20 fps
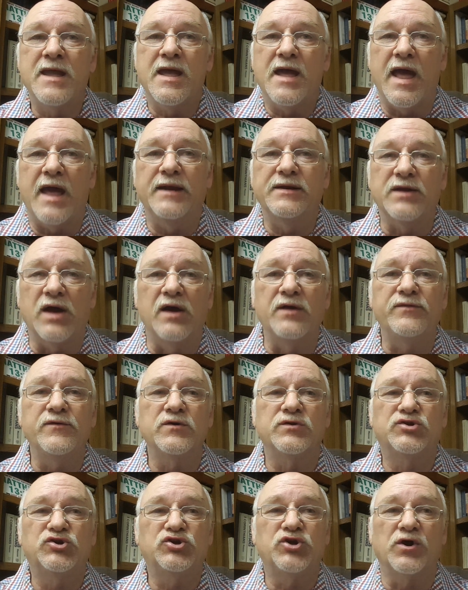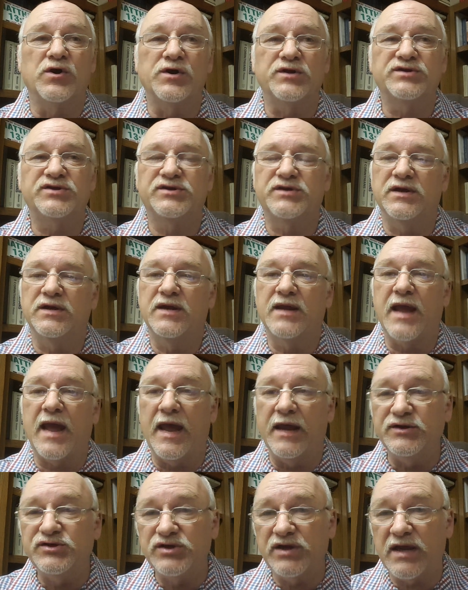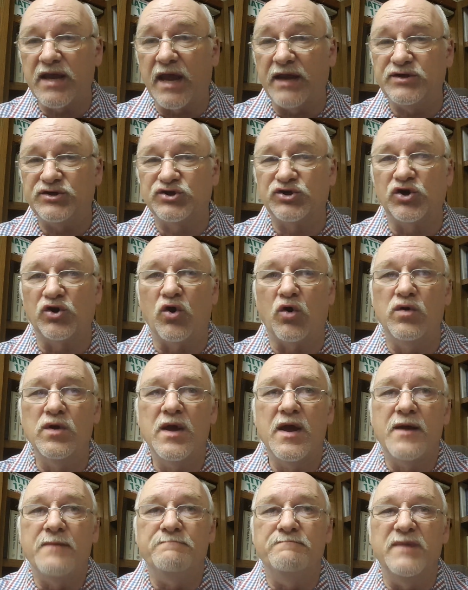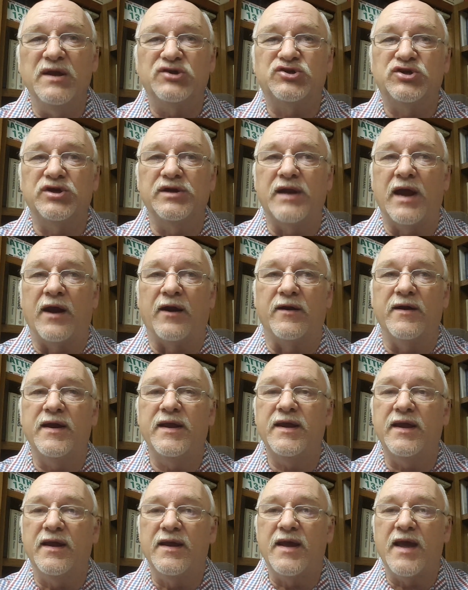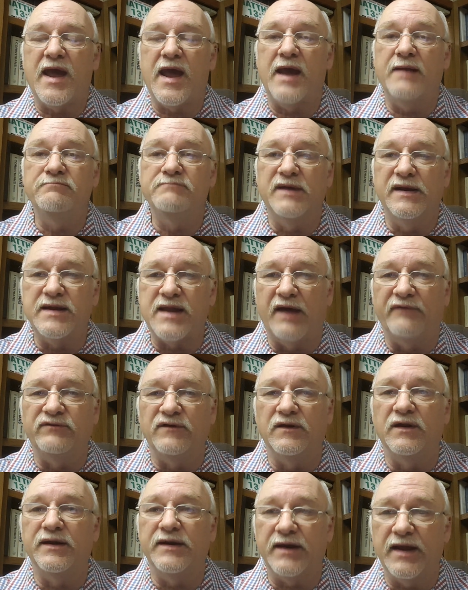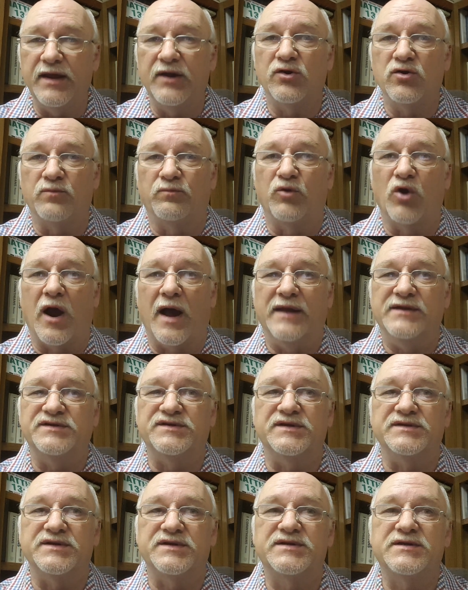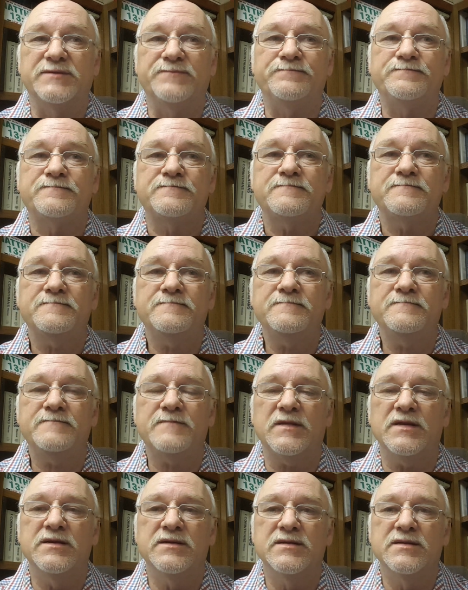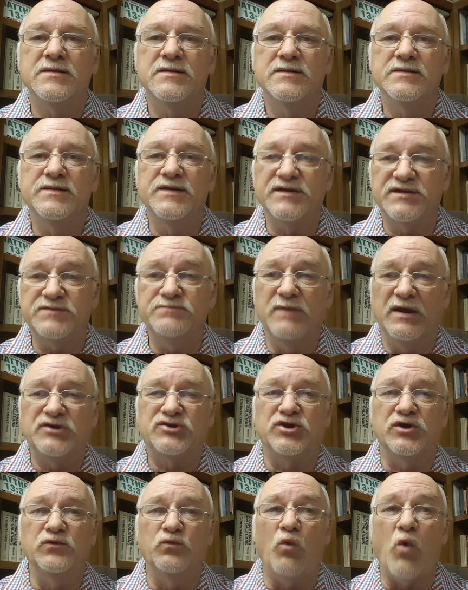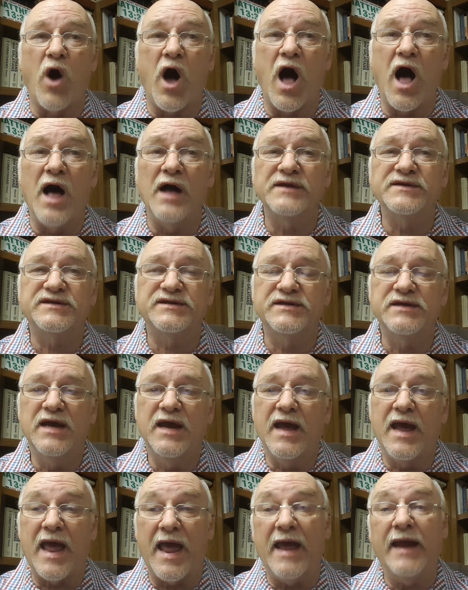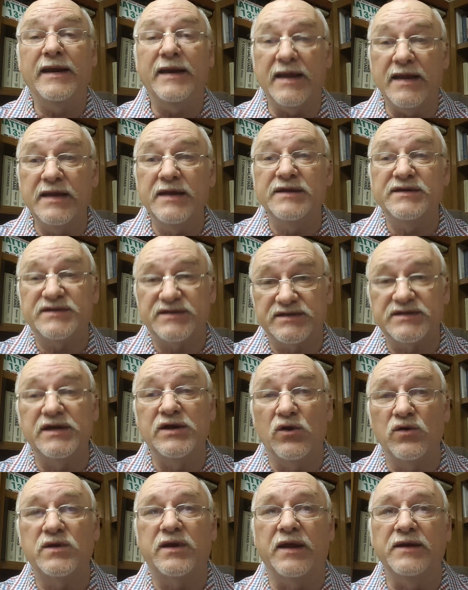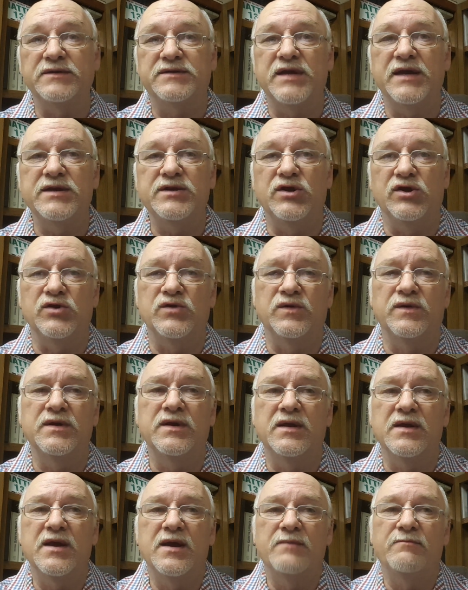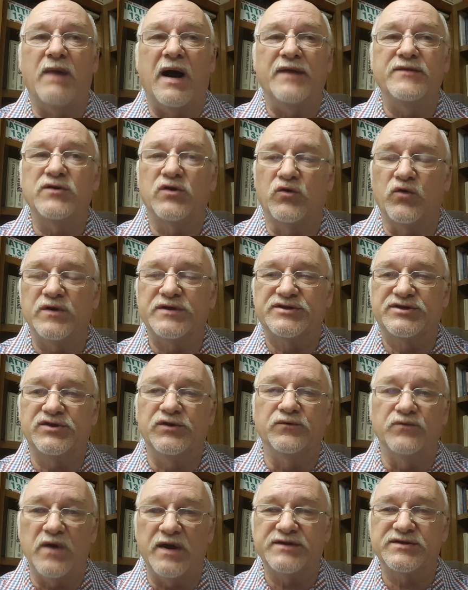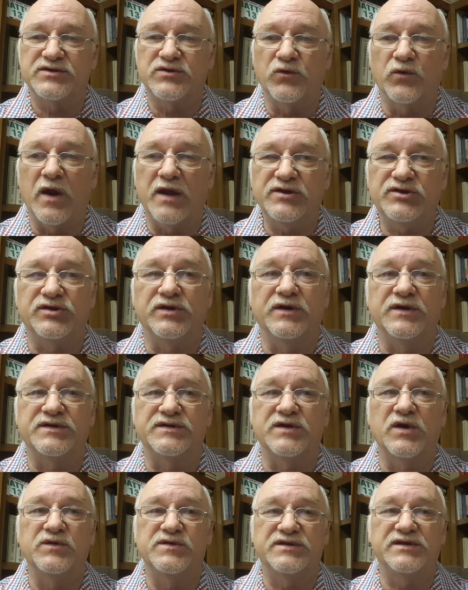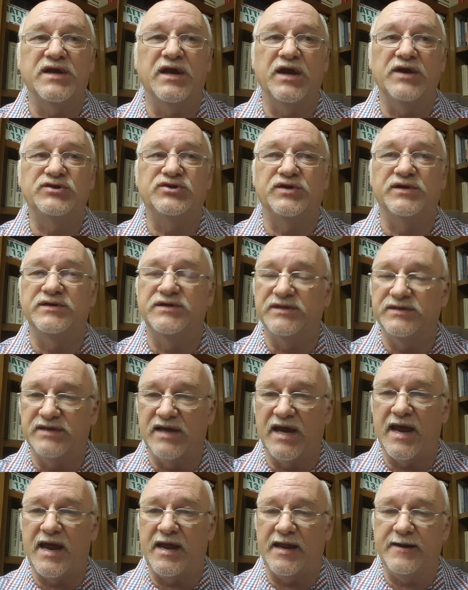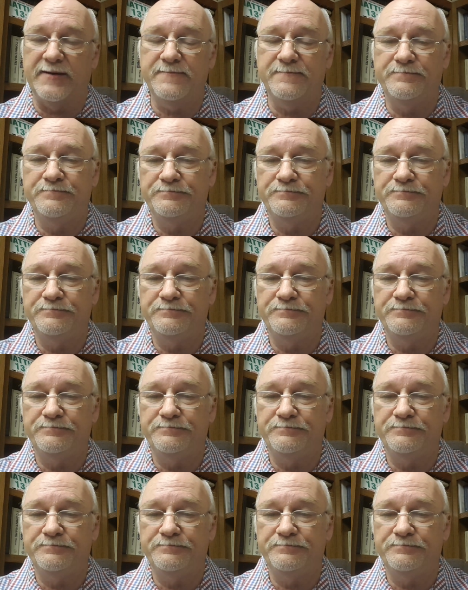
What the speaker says: and other church, educational, missionary, and benevolent enterprises. This mission was and is still continued by the Christian Restoration Association today.